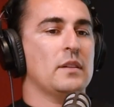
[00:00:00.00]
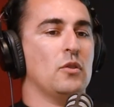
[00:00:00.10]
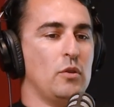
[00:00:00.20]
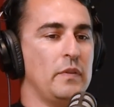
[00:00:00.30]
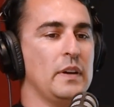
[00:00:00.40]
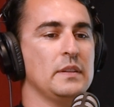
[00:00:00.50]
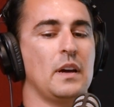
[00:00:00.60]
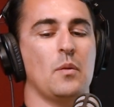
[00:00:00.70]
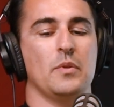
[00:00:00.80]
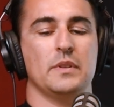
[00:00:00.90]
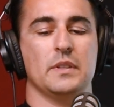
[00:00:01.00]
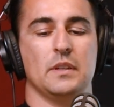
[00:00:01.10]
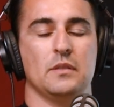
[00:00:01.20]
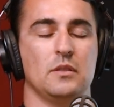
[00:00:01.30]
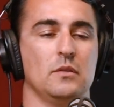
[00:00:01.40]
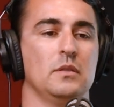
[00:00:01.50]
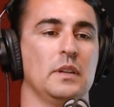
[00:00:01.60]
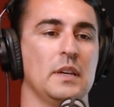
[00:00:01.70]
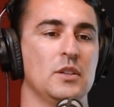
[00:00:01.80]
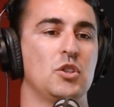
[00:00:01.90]
To add overhead cupboards into the
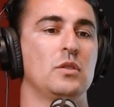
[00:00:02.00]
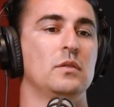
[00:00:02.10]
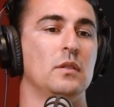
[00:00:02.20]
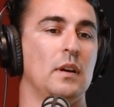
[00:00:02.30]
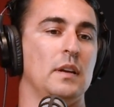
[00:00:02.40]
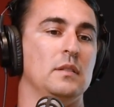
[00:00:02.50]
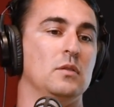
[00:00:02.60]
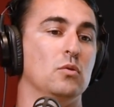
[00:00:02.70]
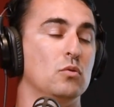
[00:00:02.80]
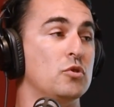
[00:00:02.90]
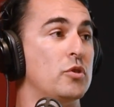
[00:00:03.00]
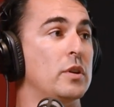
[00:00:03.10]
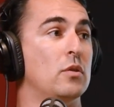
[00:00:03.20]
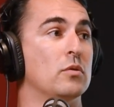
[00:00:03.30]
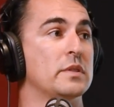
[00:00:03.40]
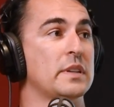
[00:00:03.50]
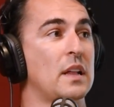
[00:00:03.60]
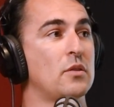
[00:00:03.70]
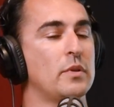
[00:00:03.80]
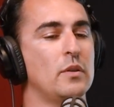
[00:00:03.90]
kitchen and laundry or
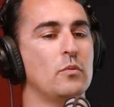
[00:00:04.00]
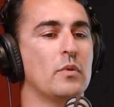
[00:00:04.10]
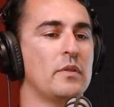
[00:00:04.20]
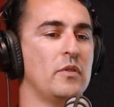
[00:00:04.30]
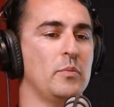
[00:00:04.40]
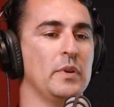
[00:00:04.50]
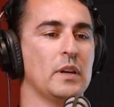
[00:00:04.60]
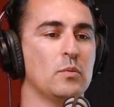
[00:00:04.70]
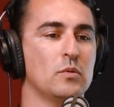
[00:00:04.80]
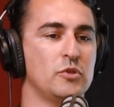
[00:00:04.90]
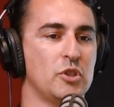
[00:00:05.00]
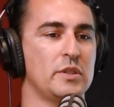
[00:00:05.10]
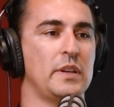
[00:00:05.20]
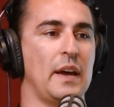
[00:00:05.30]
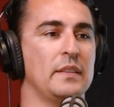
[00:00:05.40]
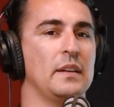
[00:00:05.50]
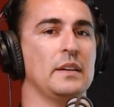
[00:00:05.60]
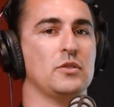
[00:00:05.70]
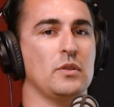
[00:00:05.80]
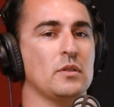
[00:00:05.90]
scullery, wherever applicable, just to add that
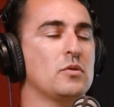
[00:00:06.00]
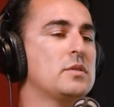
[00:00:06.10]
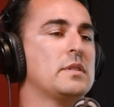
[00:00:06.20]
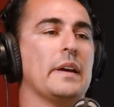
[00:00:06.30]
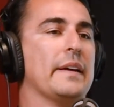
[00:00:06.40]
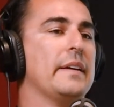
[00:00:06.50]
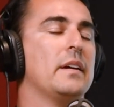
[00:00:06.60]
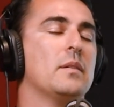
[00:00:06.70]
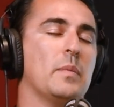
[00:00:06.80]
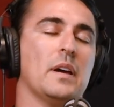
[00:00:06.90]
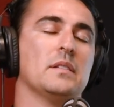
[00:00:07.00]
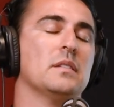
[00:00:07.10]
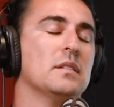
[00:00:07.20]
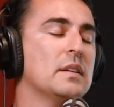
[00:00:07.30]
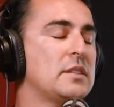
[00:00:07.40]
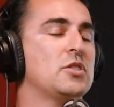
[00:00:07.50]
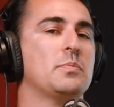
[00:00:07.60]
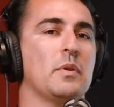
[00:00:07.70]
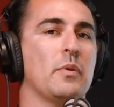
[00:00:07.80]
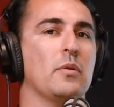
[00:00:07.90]
extra. Because, man, let's
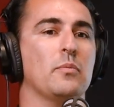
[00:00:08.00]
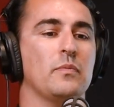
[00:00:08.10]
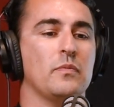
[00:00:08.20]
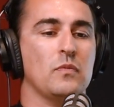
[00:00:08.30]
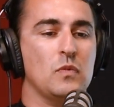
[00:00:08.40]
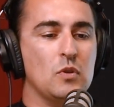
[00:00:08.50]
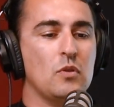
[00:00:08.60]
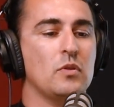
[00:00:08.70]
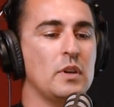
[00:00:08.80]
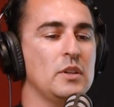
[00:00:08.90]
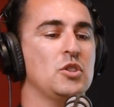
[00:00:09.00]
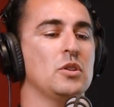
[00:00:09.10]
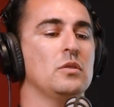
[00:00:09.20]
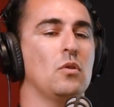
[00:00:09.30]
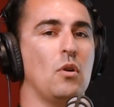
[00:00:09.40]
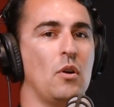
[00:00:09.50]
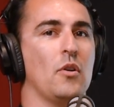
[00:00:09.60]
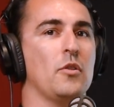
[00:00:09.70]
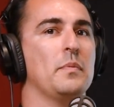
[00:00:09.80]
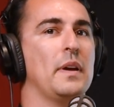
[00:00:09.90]
just be real. No kitchen or
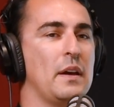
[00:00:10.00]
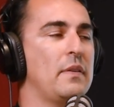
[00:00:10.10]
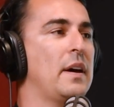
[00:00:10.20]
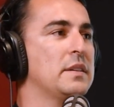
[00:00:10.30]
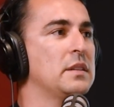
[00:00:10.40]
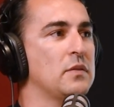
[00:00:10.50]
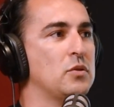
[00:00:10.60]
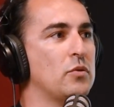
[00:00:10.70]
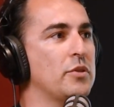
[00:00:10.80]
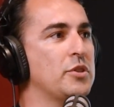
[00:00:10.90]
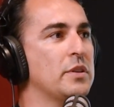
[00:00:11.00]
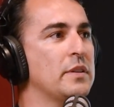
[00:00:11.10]
home ever has enough storage.